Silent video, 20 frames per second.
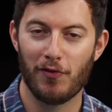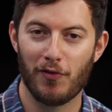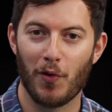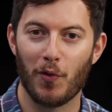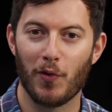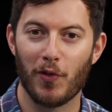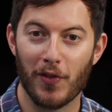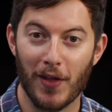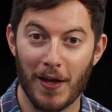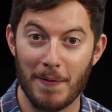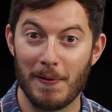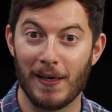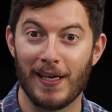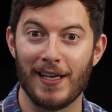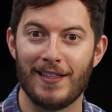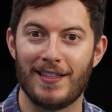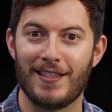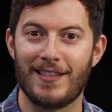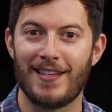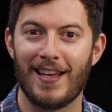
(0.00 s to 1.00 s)
full that they
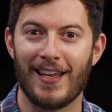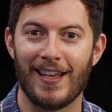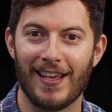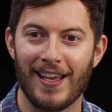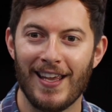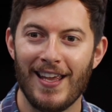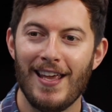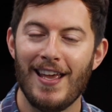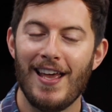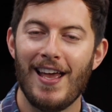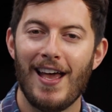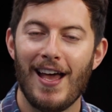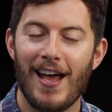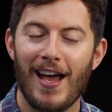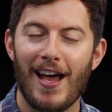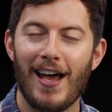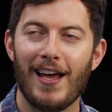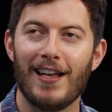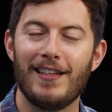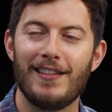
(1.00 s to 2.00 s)
begin to sink.
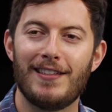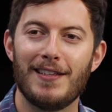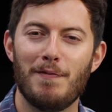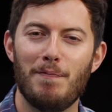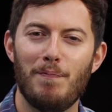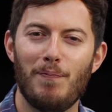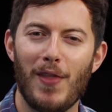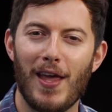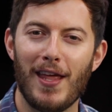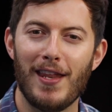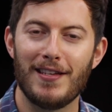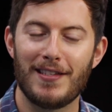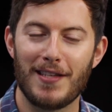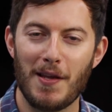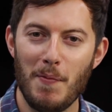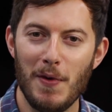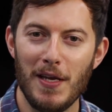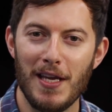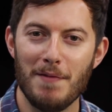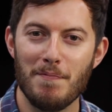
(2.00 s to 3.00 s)
And, um, and there's
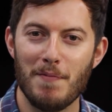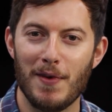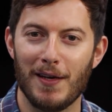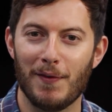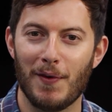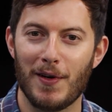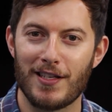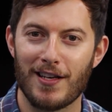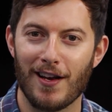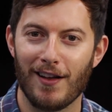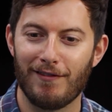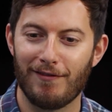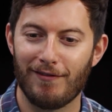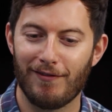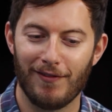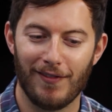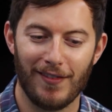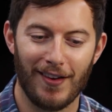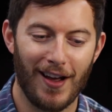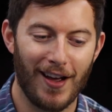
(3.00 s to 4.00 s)
something in me which, like,
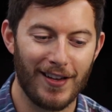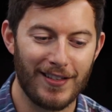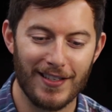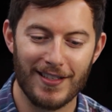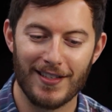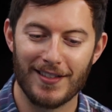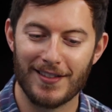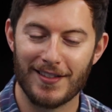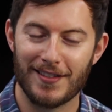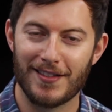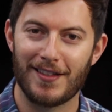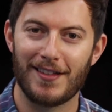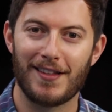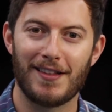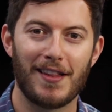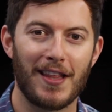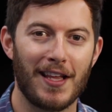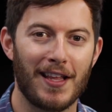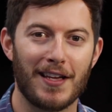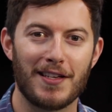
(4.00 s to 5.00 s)
I just
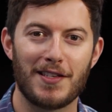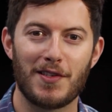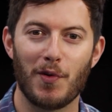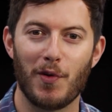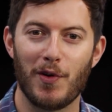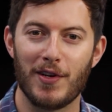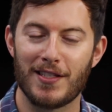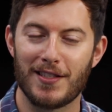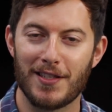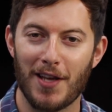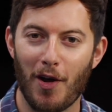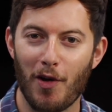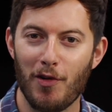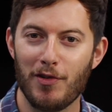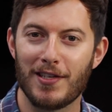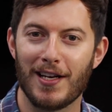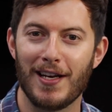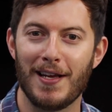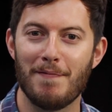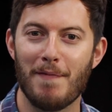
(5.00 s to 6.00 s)
think that story is
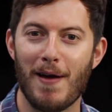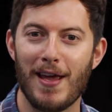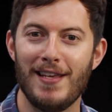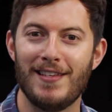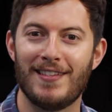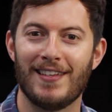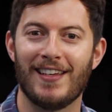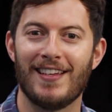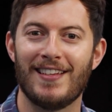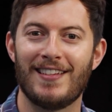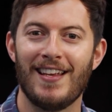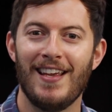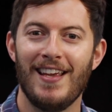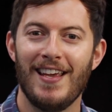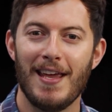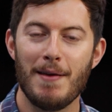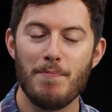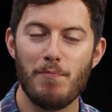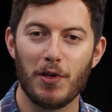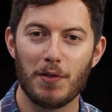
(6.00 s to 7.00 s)
totally amazing. It's,
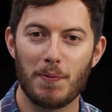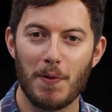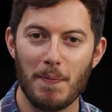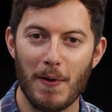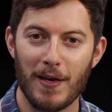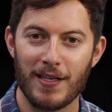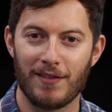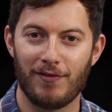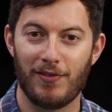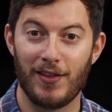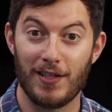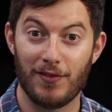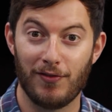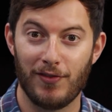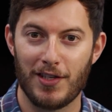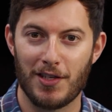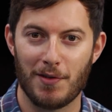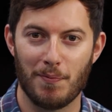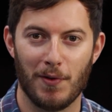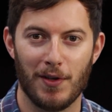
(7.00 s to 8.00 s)
it must be amazing for these
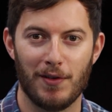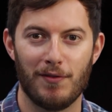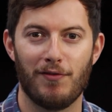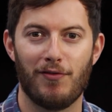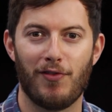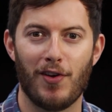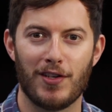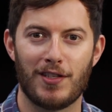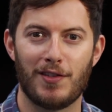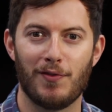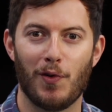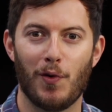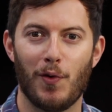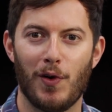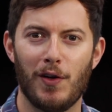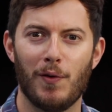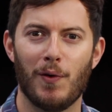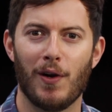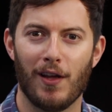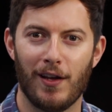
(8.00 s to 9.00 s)
fishermen, first of all,
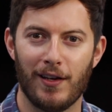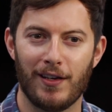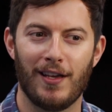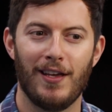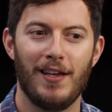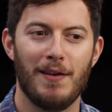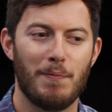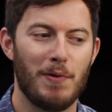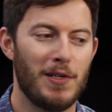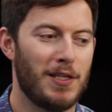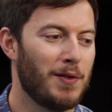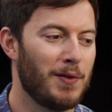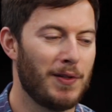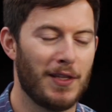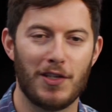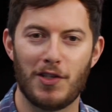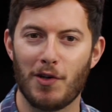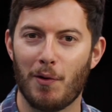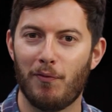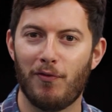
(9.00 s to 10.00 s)
who were like, been doing
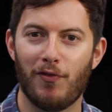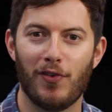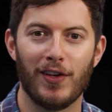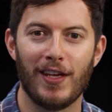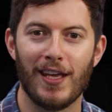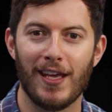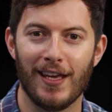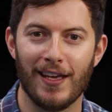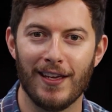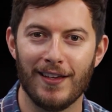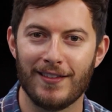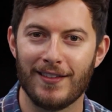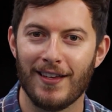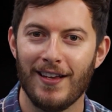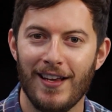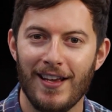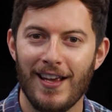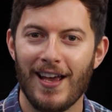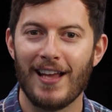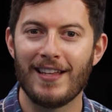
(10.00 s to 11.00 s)
the job for years,
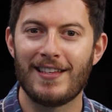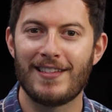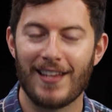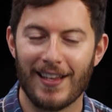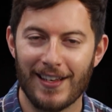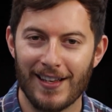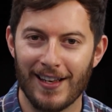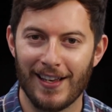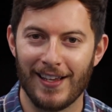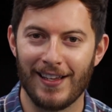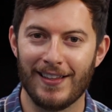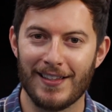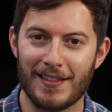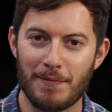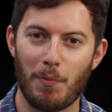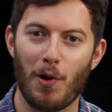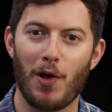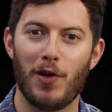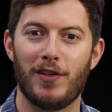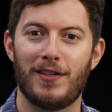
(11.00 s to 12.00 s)
and suddenly this
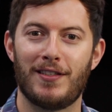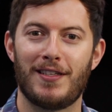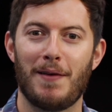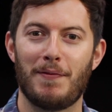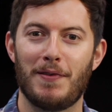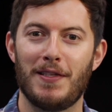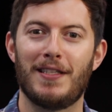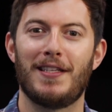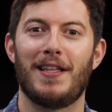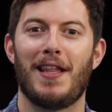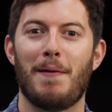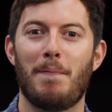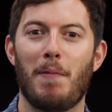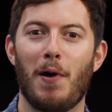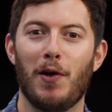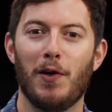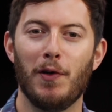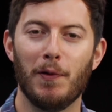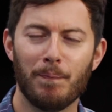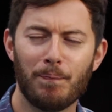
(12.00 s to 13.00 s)
bloke steps into their
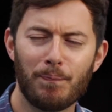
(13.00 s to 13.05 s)
boat